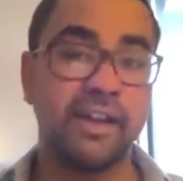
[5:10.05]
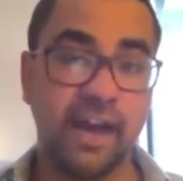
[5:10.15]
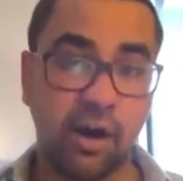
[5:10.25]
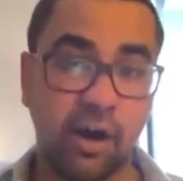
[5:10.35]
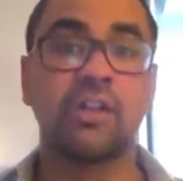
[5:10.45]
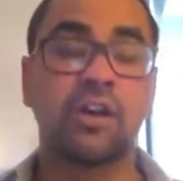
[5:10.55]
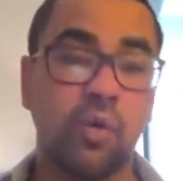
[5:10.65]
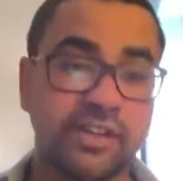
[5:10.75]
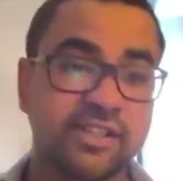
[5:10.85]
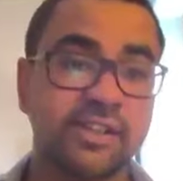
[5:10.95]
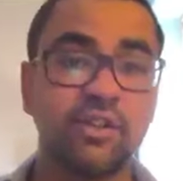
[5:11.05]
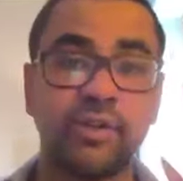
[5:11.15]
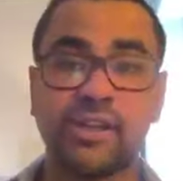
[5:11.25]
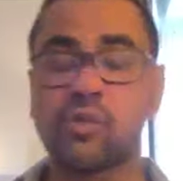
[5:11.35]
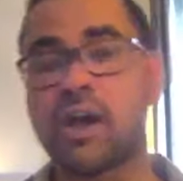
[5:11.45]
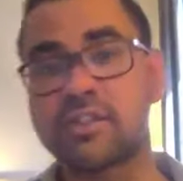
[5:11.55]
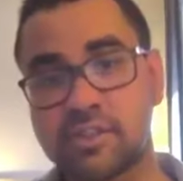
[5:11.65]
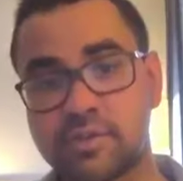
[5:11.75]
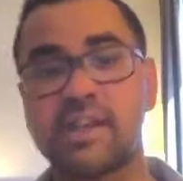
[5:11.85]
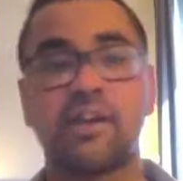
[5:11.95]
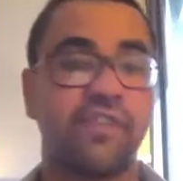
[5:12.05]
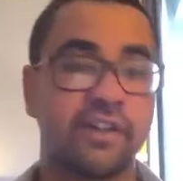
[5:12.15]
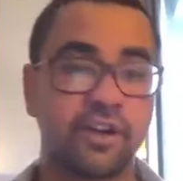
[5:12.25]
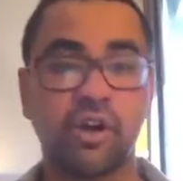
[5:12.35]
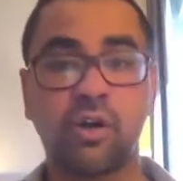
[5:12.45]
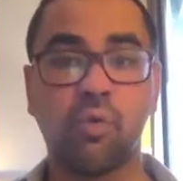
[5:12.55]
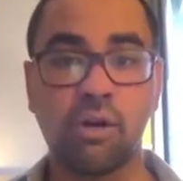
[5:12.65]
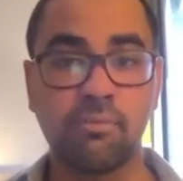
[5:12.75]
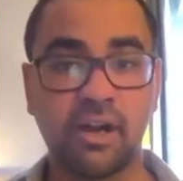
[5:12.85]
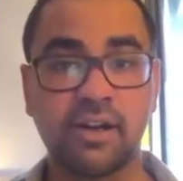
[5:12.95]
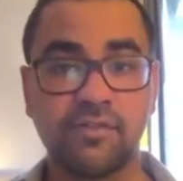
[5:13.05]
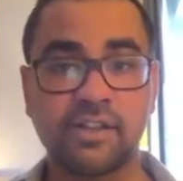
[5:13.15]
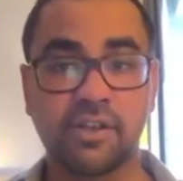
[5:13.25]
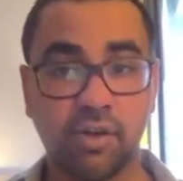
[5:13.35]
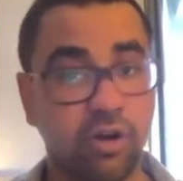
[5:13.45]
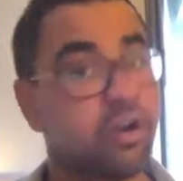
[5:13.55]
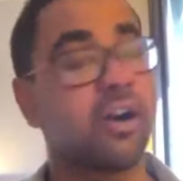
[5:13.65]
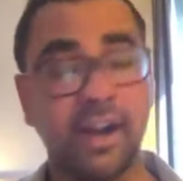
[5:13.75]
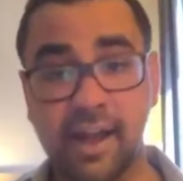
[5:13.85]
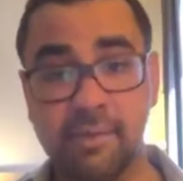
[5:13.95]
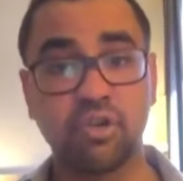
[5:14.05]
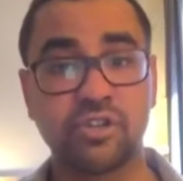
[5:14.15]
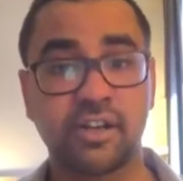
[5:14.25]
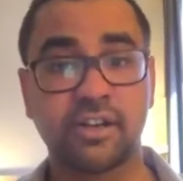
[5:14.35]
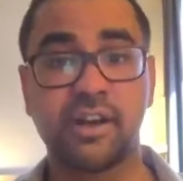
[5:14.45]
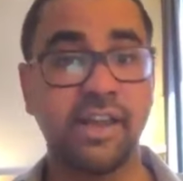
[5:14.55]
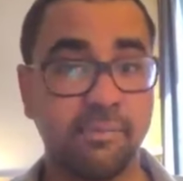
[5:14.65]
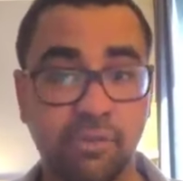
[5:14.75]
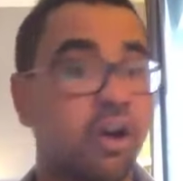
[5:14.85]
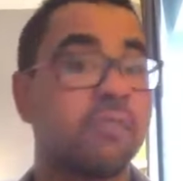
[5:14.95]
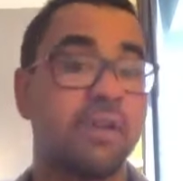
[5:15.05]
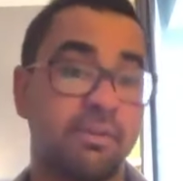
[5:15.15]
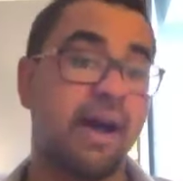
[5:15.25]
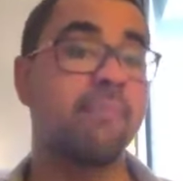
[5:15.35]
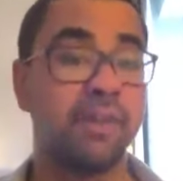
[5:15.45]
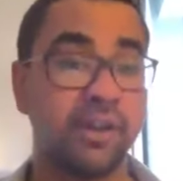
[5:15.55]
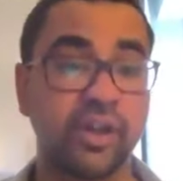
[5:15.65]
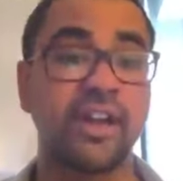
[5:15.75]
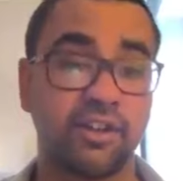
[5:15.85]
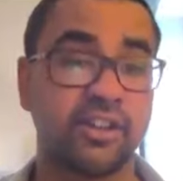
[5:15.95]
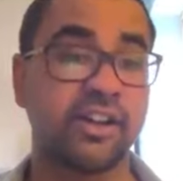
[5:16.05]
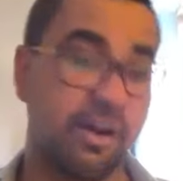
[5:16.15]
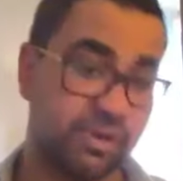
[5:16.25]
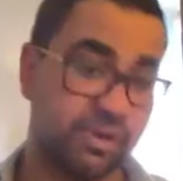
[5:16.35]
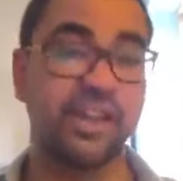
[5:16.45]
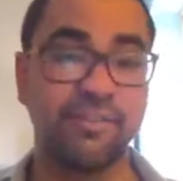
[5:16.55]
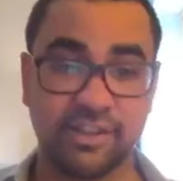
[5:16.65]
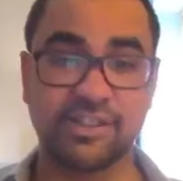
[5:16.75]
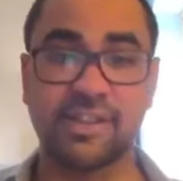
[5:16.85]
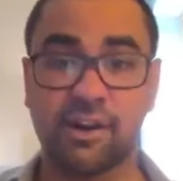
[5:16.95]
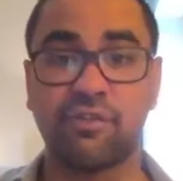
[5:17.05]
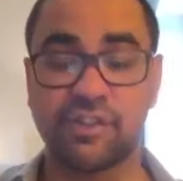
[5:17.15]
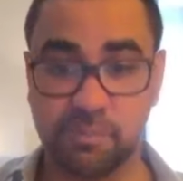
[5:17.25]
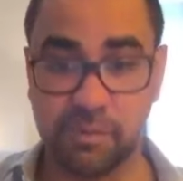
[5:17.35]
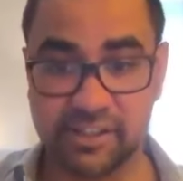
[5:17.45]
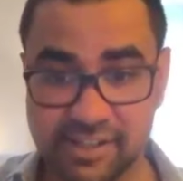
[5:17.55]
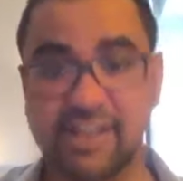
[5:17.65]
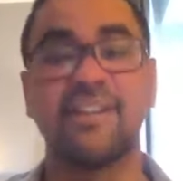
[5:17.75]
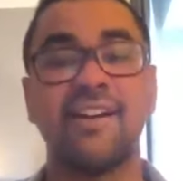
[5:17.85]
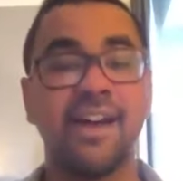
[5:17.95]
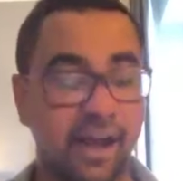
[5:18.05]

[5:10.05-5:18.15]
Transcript: Now, the question you need to ask yourself, whether you're a Walmart investor or not, and I most certainly am not, but I'm looking into the company given the sell-off it's been seeing.